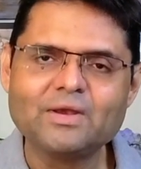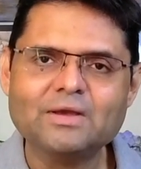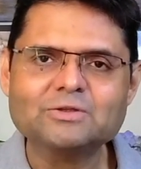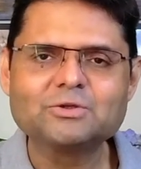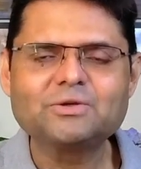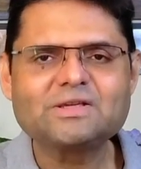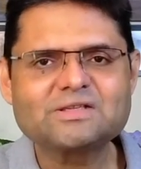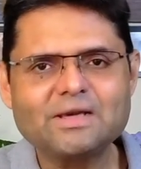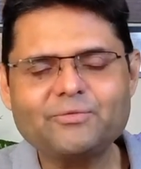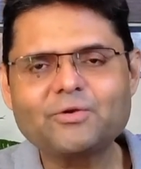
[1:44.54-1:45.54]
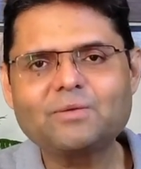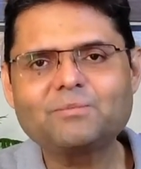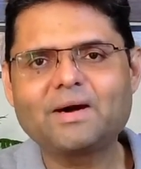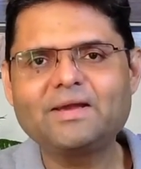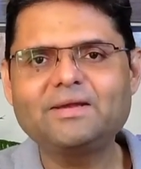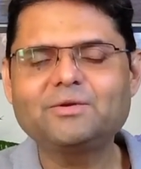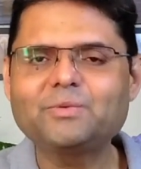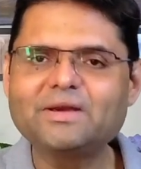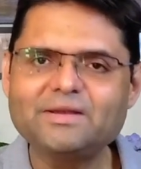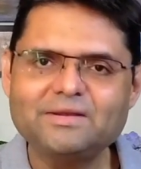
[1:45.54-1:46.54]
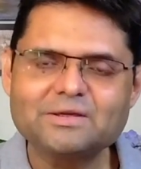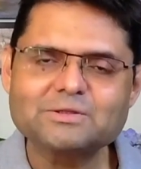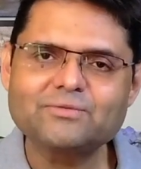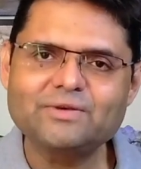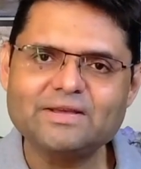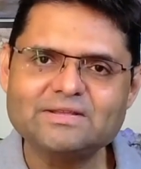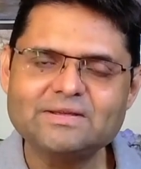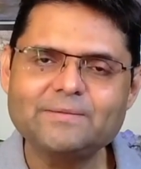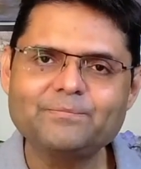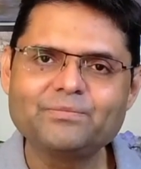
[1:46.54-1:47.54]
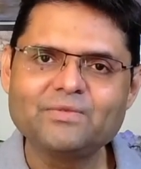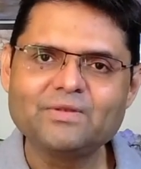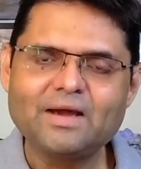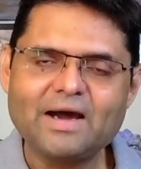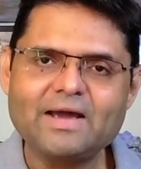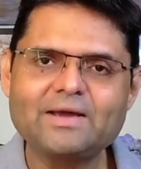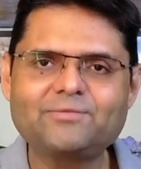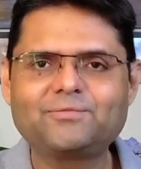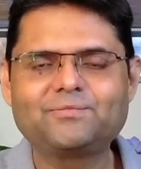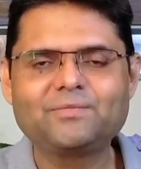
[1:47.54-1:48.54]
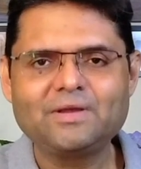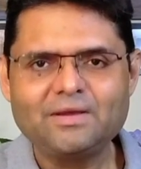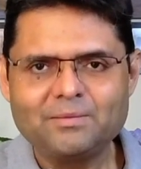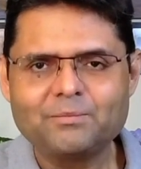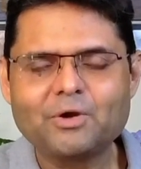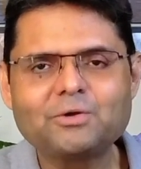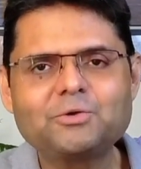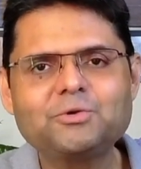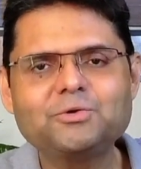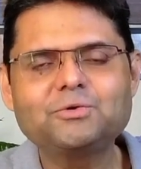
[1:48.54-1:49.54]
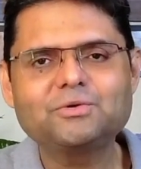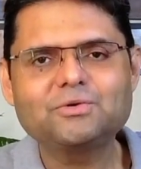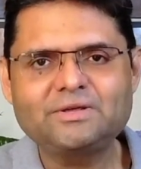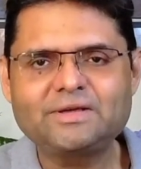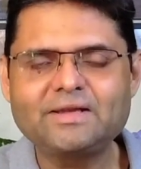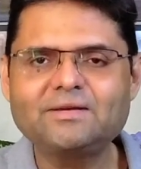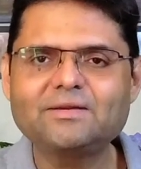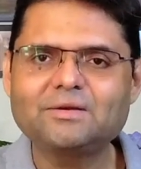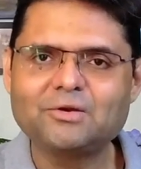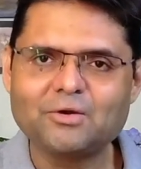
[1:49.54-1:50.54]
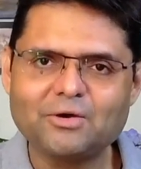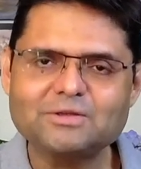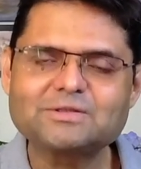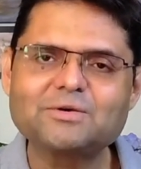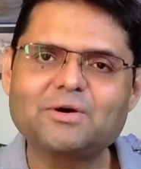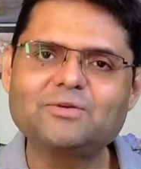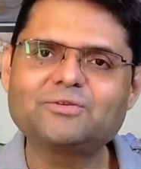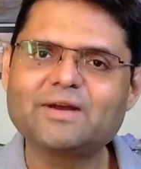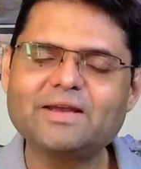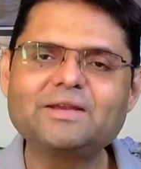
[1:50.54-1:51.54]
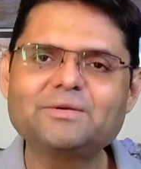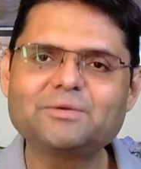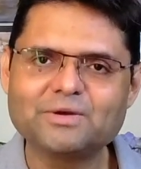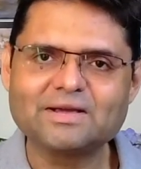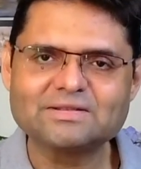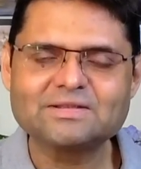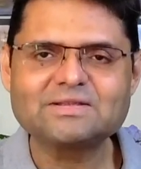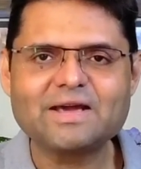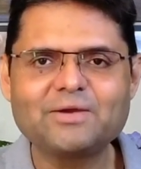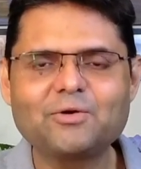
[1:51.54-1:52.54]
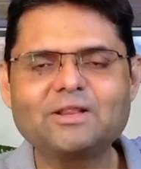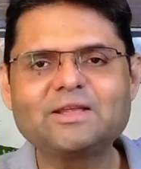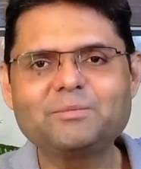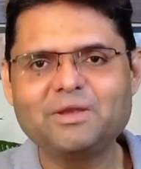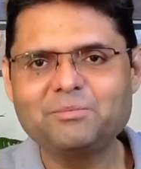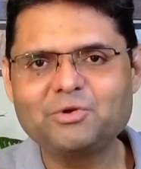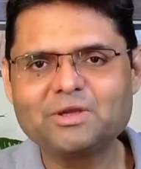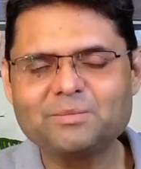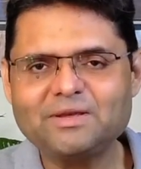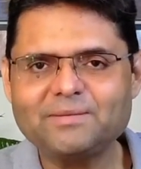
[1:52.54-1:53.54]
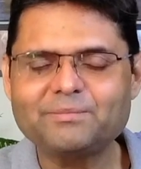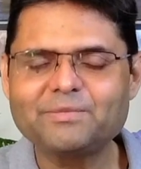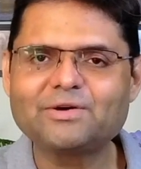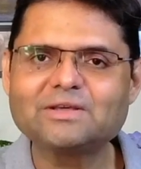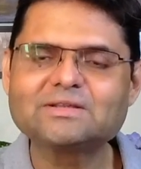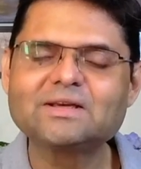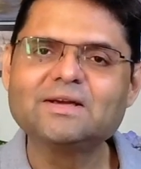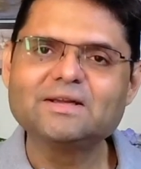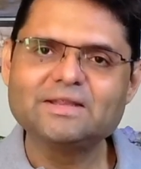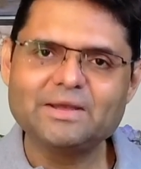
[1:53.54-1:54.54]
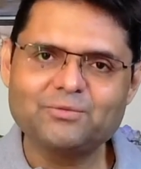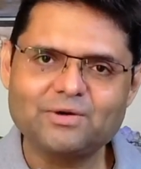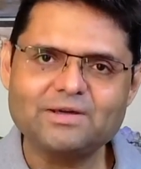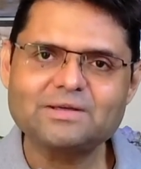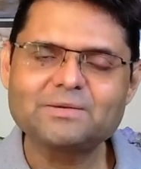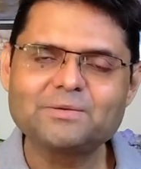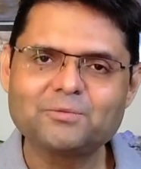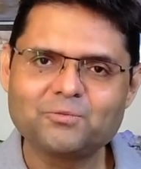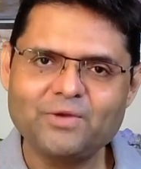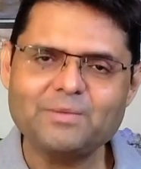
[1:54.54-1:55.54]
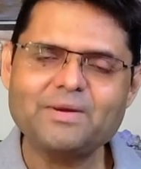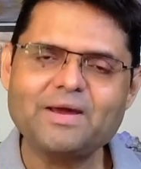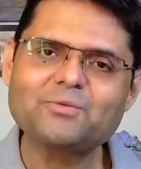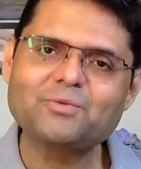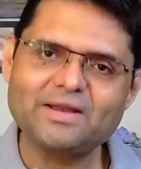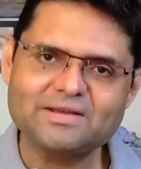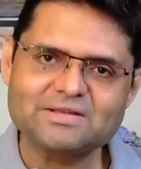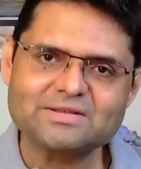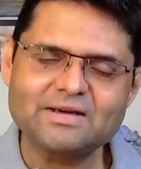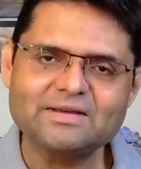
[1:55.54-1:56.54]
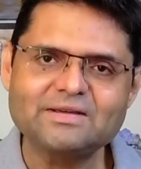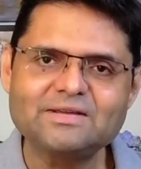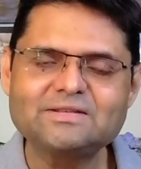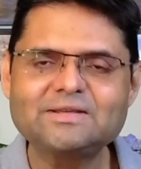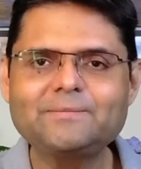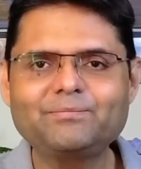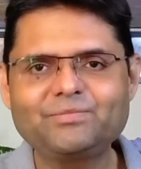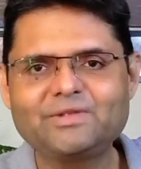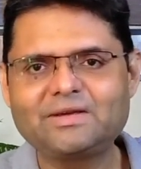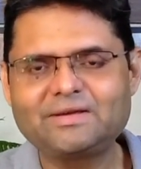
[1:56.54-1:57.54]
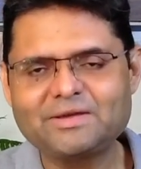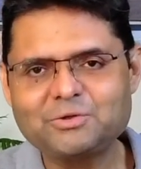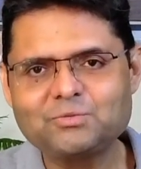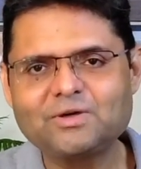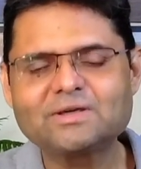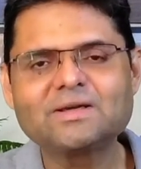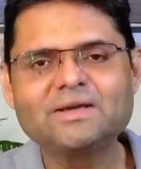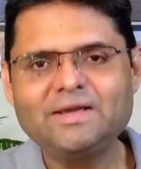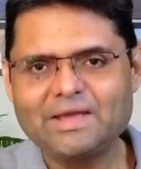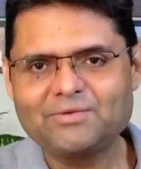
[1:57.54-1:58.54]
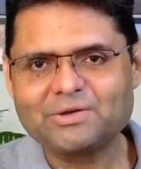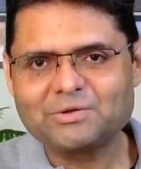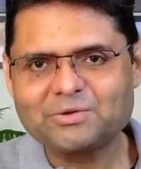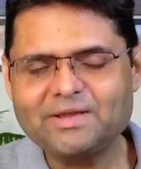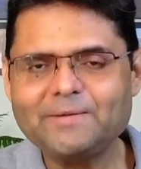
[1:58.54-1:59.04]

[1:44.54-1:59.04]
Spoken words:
So, distilled from my 20 years of teaching, I have brought to you 10 laws of writing good answers. I call them immutable because they worked way back when I started teaching. They tend to work even today.